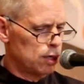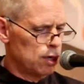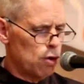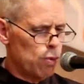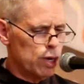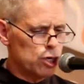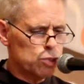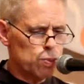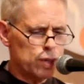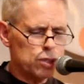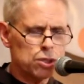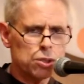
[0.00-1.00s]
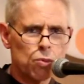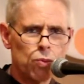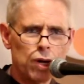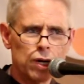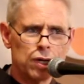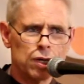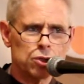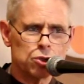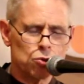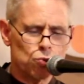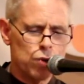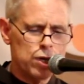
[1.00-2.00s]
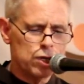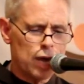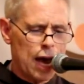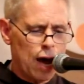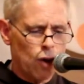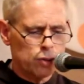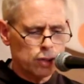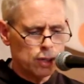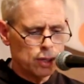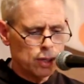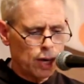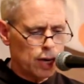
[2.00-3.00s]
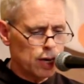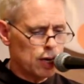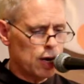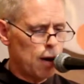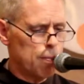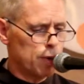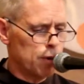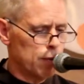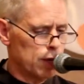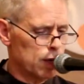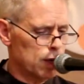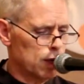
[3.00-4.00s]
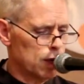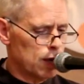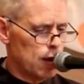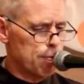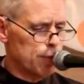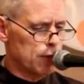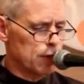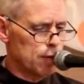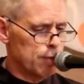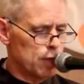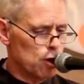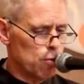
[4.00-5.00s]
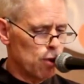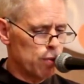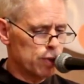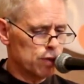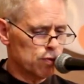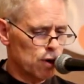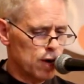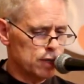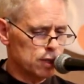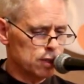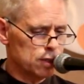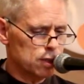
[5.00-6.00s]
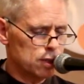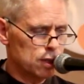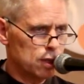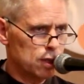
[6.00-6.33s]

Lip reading: No one expresses a willingness to reach out and accompany them in their moment of crisis.